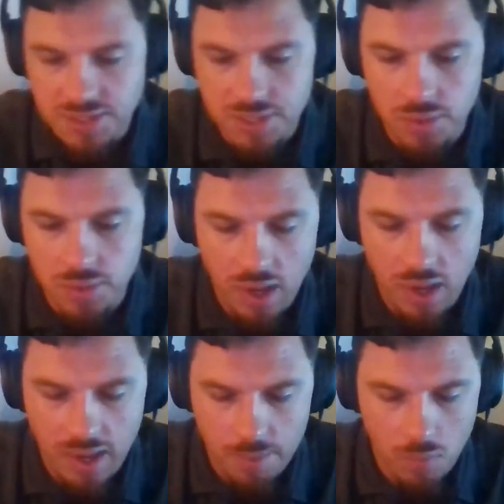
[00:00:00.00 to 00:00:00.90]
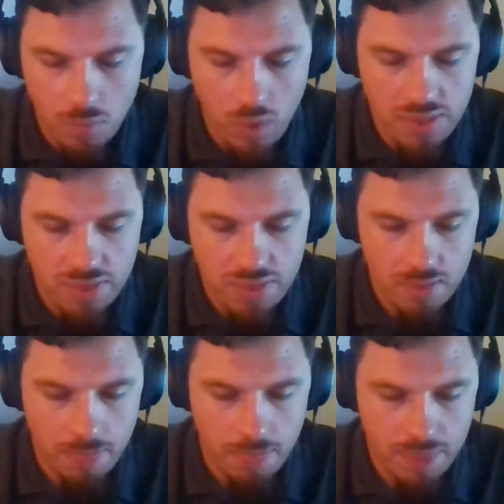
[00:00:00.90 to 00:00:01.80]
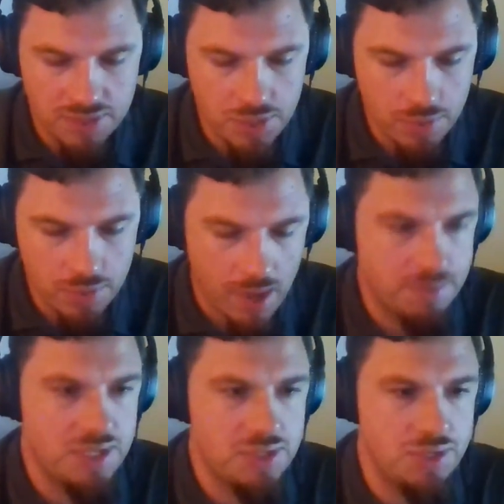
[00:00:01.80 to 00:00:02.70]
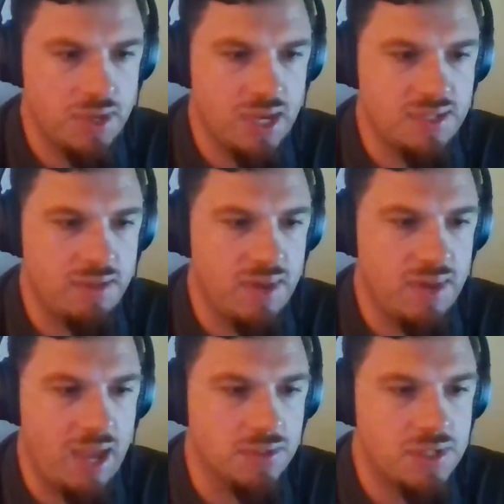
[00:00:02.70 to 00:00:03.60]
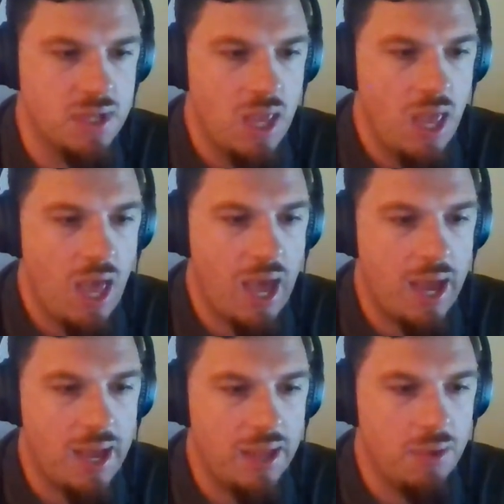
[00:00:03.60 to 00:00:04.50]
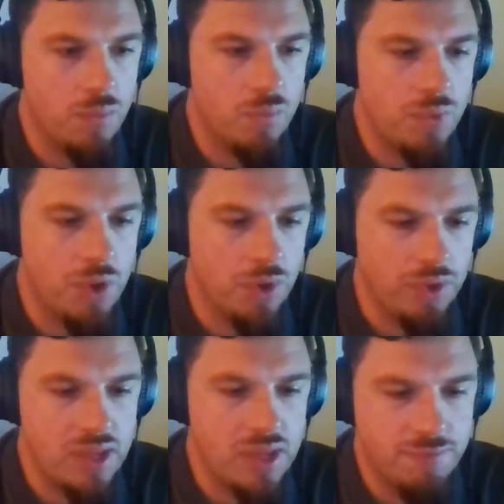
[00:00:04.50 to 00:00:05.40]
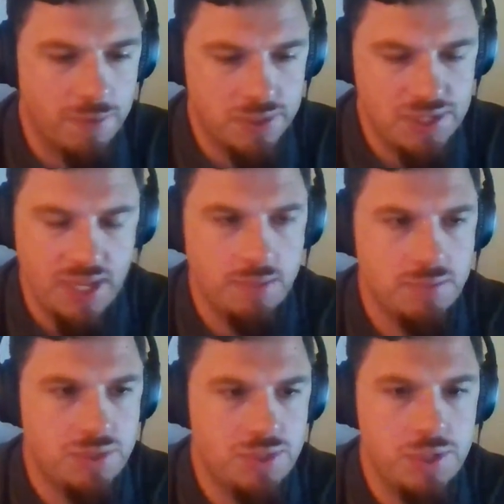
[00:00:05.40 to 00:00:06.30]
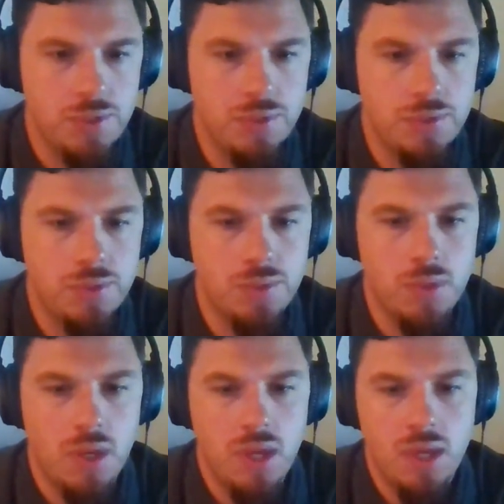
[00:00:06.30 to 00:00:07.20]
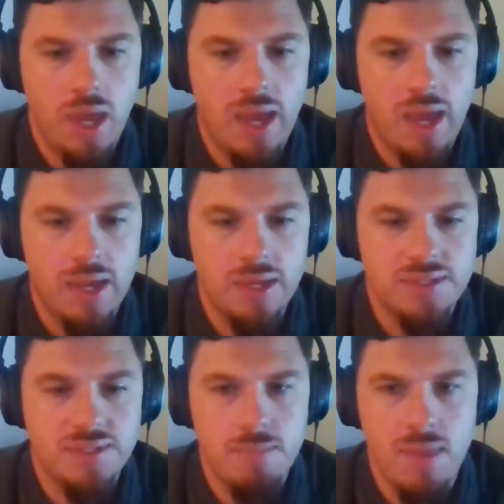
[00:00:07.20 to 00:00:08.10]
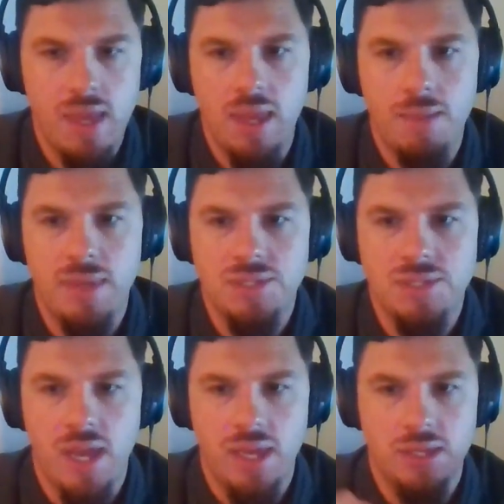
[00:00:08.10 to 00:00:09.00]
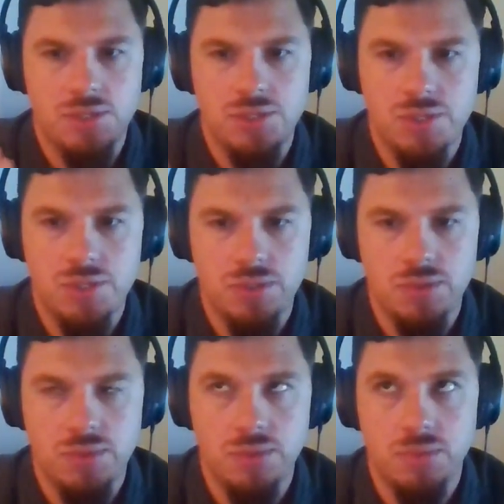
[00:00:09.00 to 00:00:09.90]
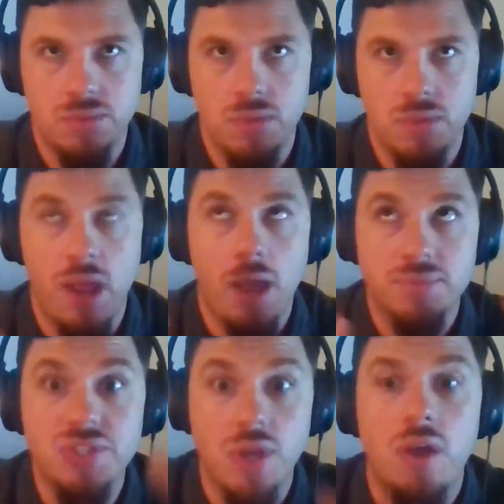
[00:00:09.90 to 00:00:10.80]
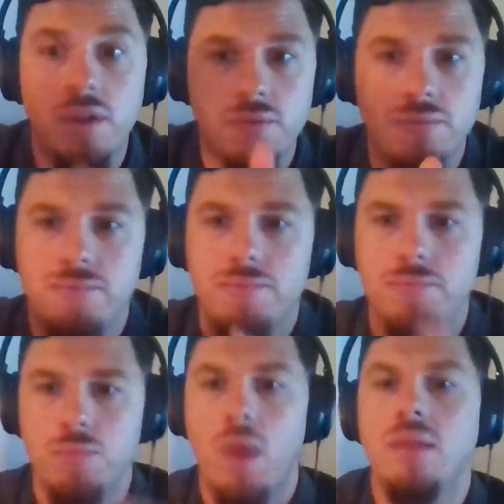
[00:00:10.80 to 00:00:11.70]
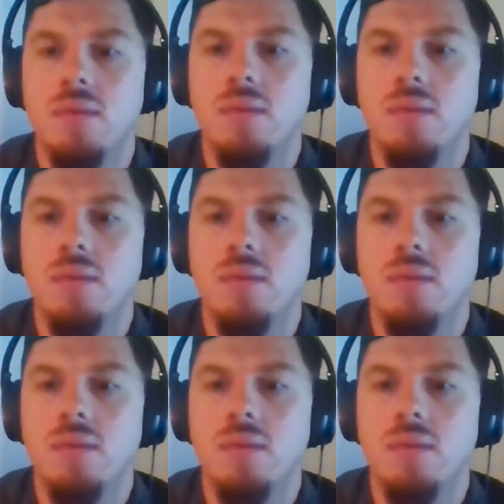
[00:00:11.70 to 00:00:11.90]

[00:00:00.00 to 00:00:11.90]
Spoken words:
so with this new competition you guys have announced, you're looking for teams to submit and be challenged to, or help solve what?